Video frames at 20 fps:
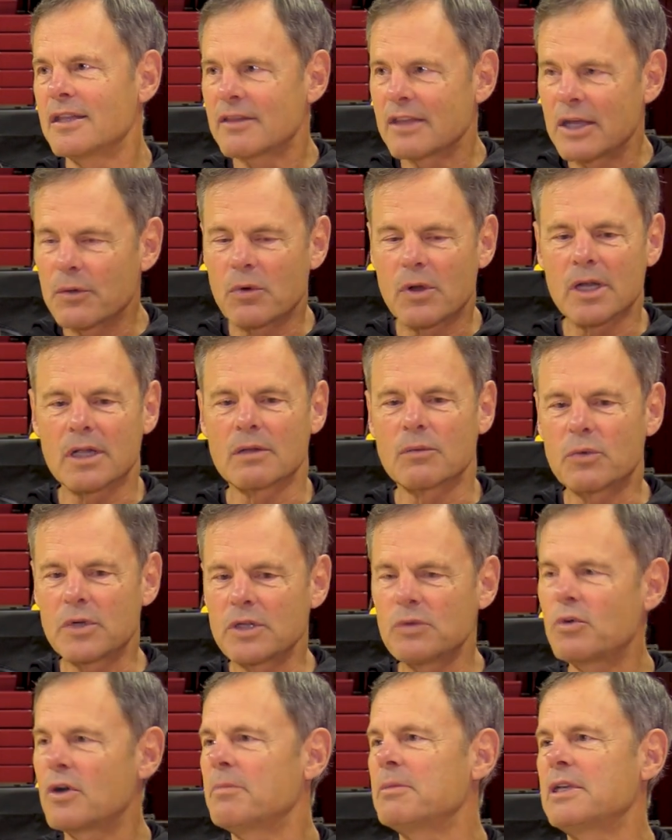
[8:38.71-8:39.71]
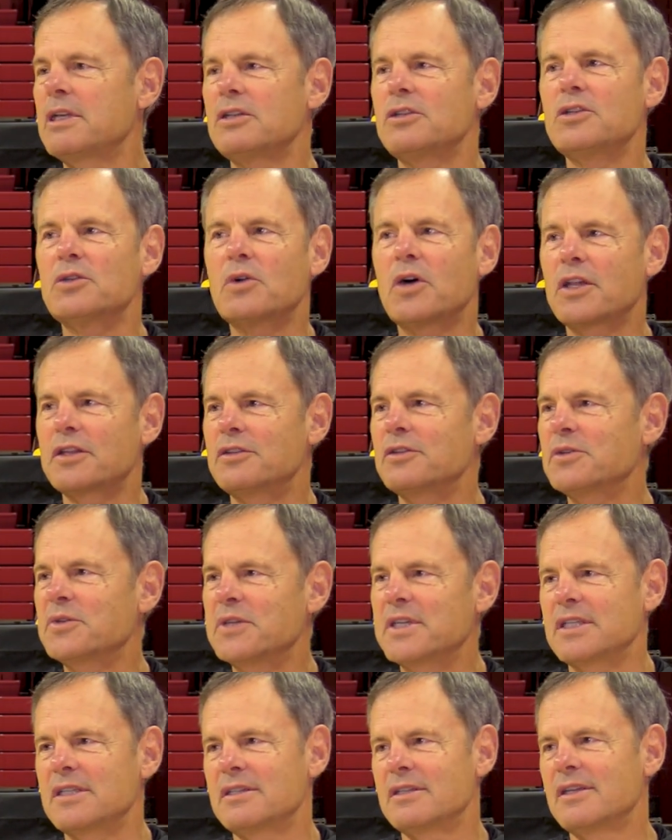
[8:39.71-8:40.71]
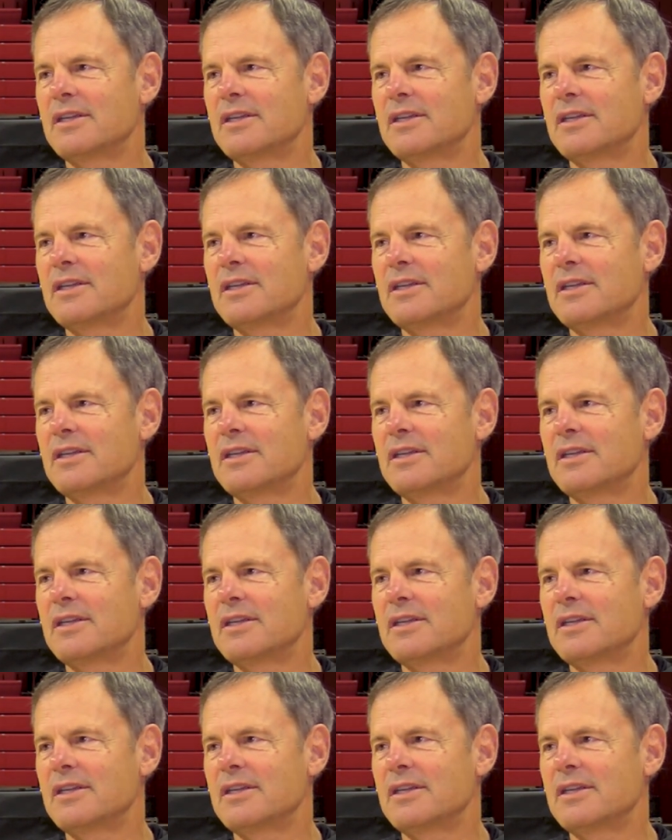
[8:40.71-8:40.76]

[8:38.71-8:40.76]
They want to, what do you want me to do? I'll do it.